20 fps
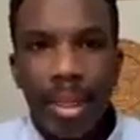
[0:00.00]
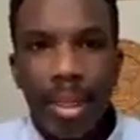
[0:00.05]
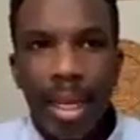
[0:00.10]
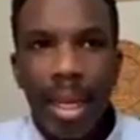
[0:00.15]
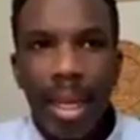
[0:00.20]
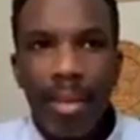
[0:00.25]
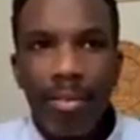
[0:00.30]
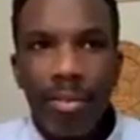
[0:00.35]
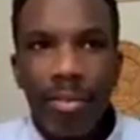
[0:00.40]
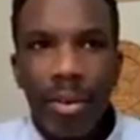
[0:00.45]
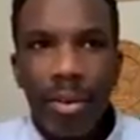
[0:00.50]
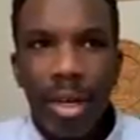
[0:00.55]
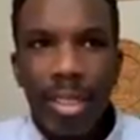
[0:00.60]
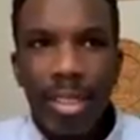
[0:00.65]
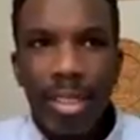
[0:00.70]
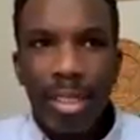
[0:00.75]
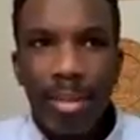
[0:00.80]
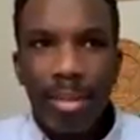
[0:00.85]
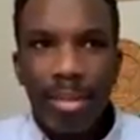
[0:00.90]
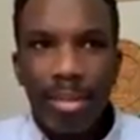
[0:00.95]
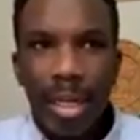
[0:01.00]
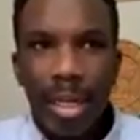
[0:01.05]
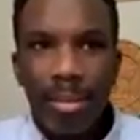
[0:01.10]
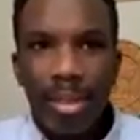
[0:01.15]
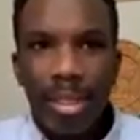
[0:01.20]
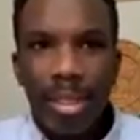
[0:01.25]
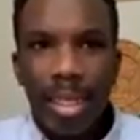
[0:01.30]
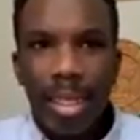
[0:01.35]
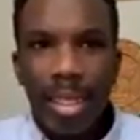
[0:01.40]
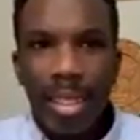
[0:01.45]
And for us,
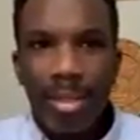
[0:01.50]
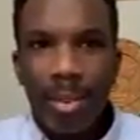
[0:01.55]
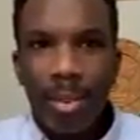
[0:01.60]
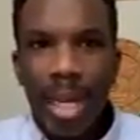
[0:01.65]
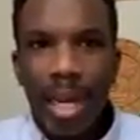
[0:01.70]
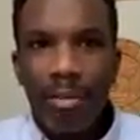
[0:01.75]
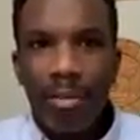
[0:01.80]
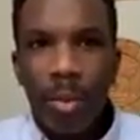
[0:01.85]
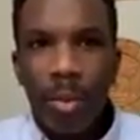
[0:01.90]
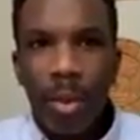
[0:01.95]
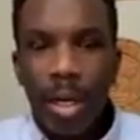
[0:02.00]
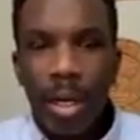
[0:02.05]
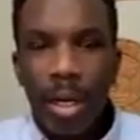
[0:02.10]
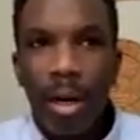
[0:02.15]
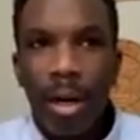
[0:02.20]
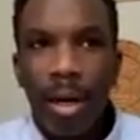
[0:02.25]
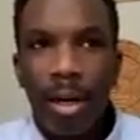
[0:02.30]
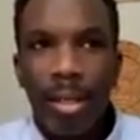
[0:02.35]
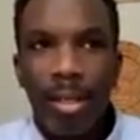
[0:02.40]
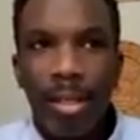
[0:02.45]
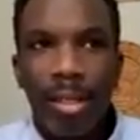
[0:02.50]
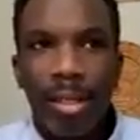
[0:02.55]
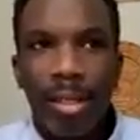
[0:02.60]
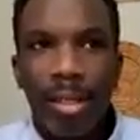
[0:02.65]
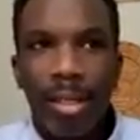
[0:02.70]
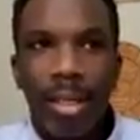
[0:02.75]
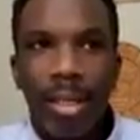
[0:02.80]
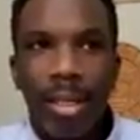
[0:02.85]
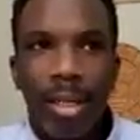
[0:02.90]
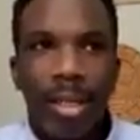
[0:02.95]
sometimes there's we have to work hard,
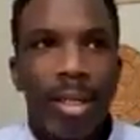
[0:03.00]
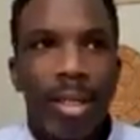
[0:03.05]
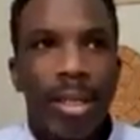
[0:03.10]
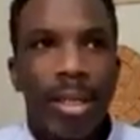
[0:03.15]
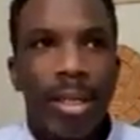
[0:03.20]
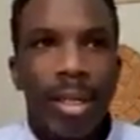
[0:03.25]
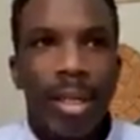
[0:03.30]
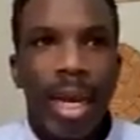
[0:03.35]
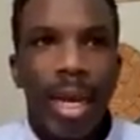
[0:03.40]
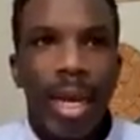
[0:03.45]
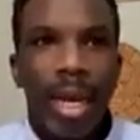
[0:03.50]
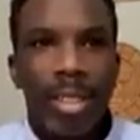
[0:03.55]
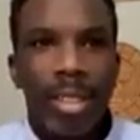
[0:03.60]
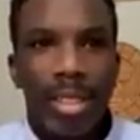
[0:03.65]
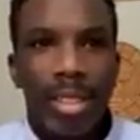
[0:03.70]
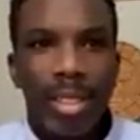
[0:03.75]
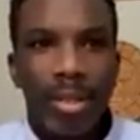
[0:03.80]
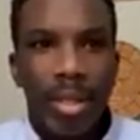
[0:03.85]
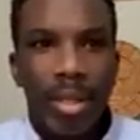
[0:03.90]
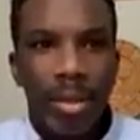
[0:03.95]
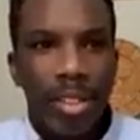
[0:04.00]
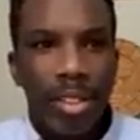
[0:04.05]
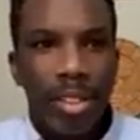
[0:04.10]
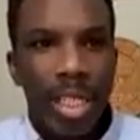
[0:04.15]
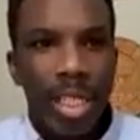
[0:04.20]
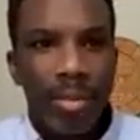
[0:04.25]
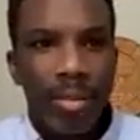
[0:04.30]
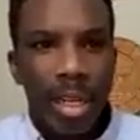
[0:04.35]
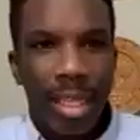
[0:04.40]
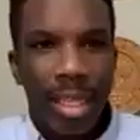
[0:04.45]
and we still don't
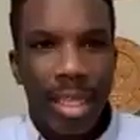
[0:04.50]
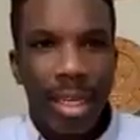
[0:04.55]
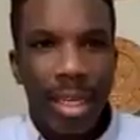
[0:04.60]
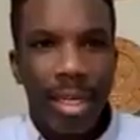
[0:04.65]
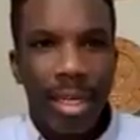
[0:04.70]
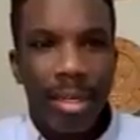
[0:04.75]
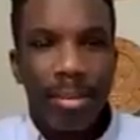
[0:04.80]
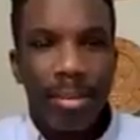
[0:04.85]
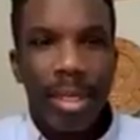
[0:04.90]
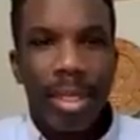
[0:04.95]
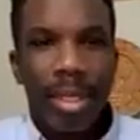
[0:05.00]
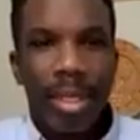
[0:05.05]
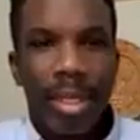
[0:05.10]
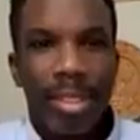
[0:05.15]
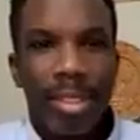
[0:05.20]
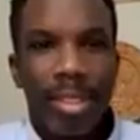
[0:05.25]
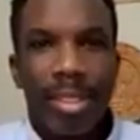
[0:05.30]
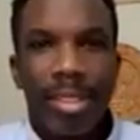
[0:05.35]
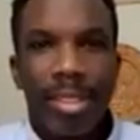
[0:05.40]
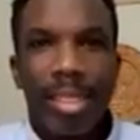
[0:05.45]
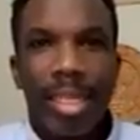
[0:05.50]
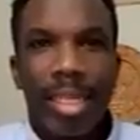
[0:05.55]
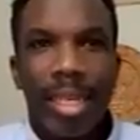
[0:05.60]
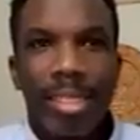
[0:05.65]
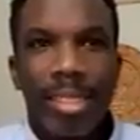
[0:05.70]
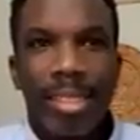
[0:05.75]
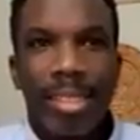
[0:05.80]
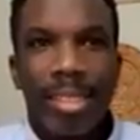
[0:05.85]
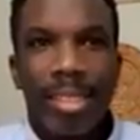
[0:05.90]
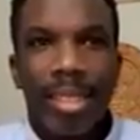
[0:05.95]
achieve anything, because
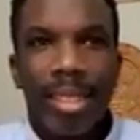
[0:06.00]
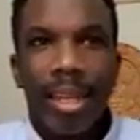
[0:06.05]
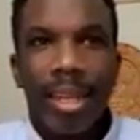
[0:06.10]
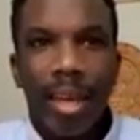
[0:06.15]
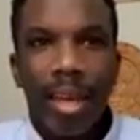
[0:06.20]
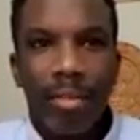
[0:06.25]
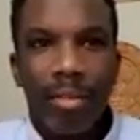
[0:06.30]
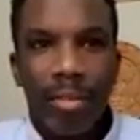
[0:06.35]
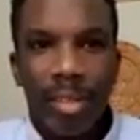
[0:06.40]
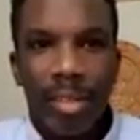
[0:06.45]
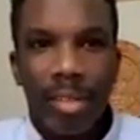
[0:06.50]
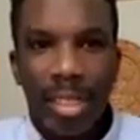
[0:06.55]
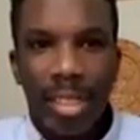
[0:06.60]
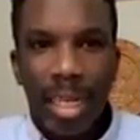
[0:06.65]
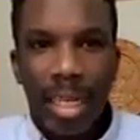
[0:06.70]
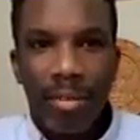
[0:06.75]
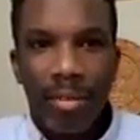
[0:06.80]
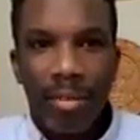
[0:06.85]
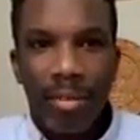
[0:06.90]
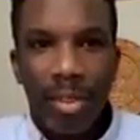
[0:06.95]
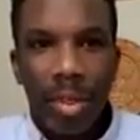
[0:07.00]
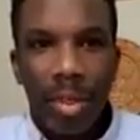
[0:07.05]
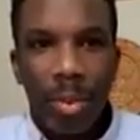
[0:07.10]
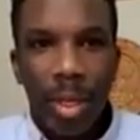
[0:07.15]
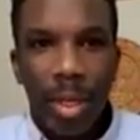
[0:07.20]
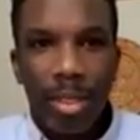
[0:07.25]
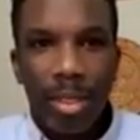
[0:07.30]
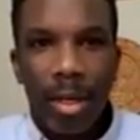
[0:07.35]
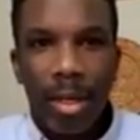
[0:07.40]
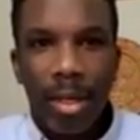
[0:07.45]
that's the life of a slave: is you
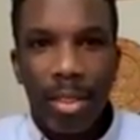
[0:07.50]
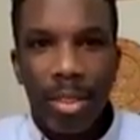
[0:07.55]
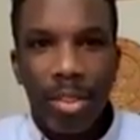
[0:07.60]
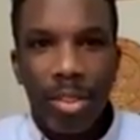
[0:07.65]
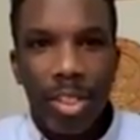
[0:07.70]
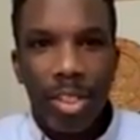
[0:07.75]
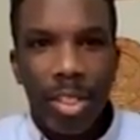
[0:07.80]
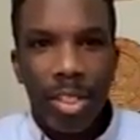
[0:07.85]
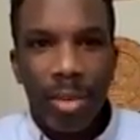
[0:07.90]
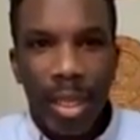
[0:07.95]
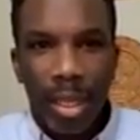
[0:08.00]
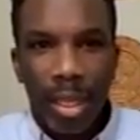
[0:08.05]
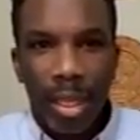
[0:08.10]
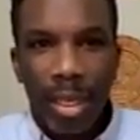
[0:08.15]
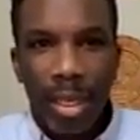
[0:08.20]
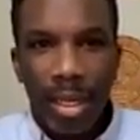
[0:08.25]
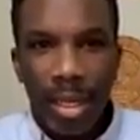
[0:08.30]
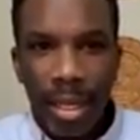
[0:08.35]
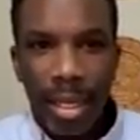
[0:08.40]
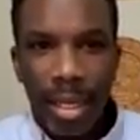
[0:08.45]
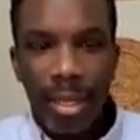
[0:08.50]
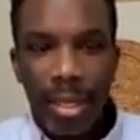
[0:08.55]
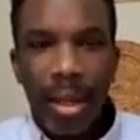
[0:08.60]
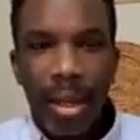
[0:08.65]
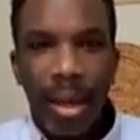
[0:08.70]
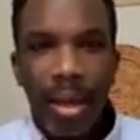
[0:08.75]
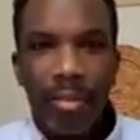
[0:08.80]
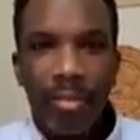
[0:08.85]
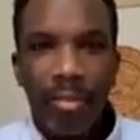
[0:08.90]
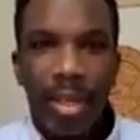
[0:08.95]
worked hard, you achieve nothing in life.